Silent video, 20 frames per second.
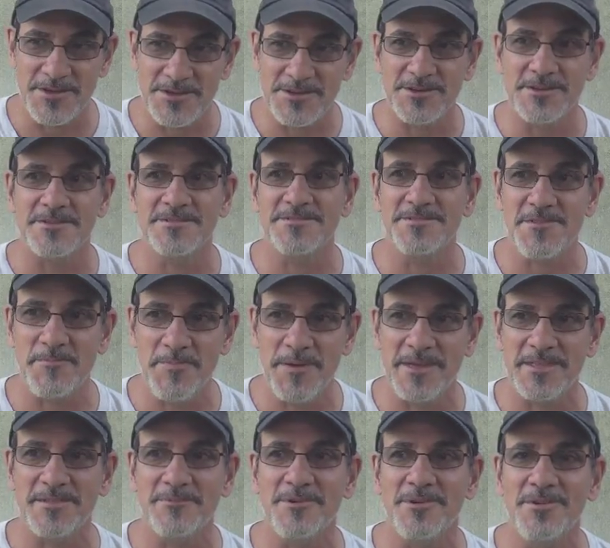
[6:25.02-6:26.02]
good,
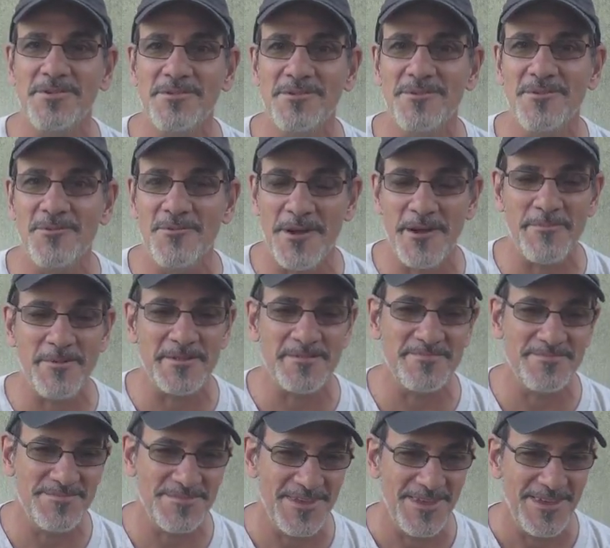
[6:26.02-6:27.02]
dependable weapon.
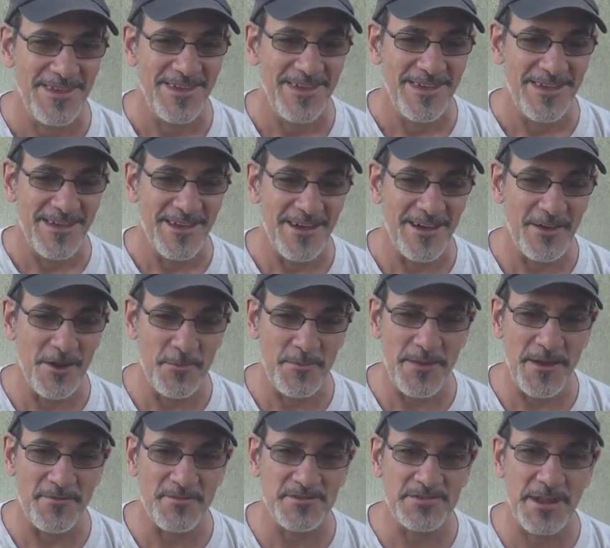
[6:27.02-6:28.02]
I hope
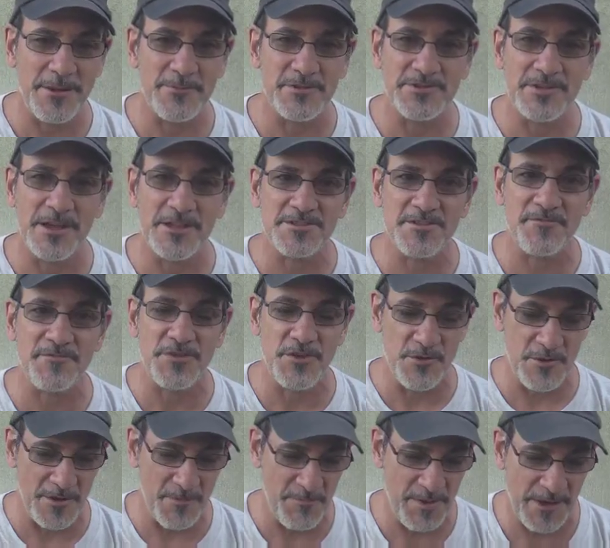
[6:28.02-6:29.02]
you have the same results if
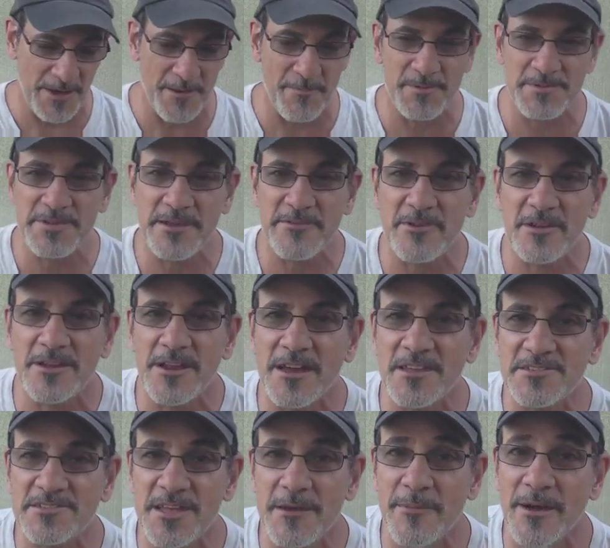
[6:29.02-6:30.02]
you pick up the
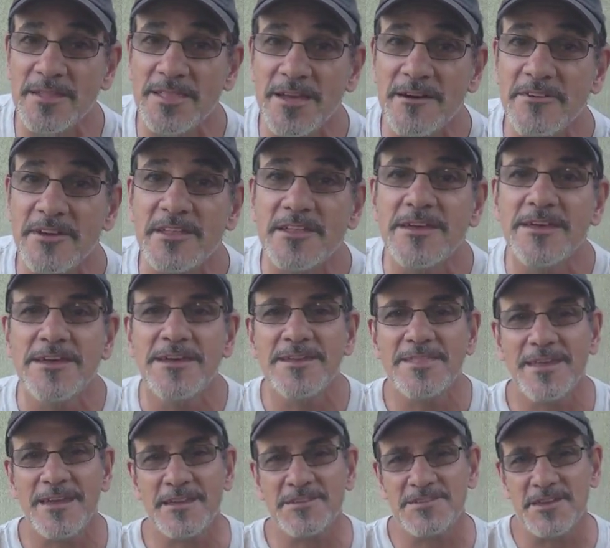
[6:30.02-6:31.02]
709 Slim. I love it.
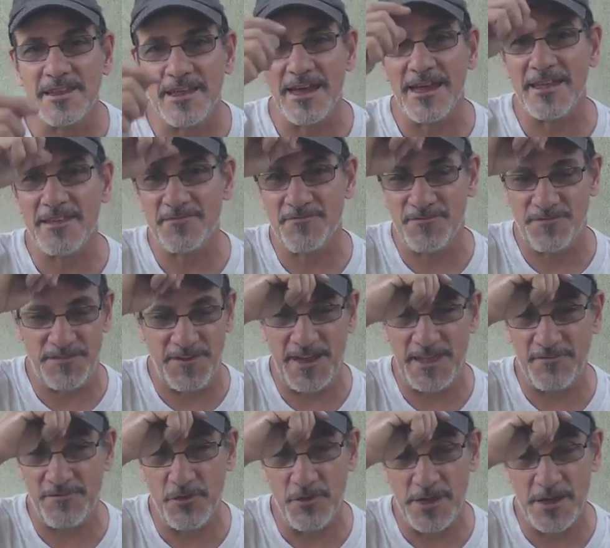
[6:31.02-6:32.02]
Like I said, I
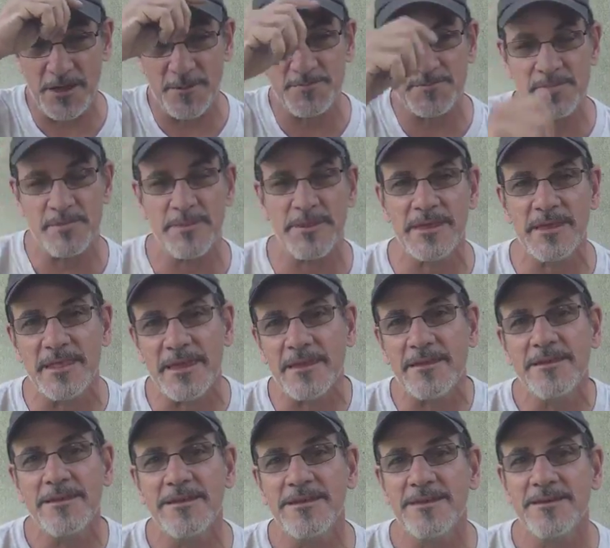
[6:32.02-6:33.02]
had a few hiccups in the beginning,
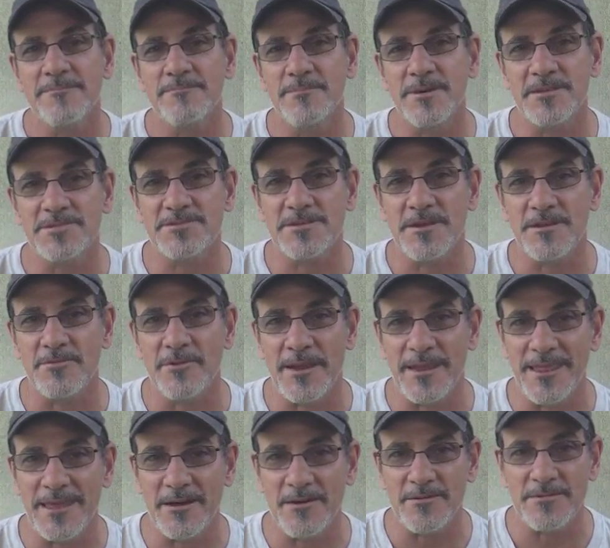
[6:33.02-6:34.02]
but
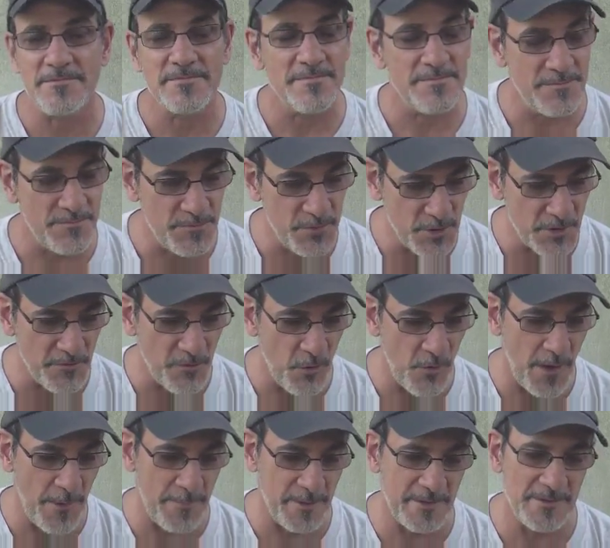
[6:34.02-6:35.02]
right now, beautiful
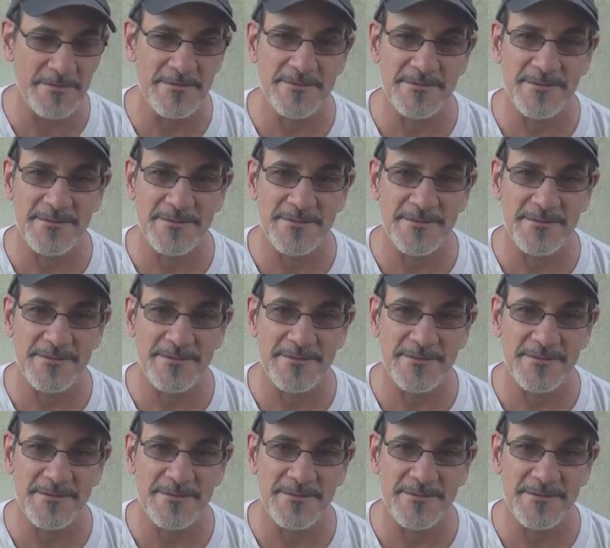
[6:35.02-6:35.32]
weapon.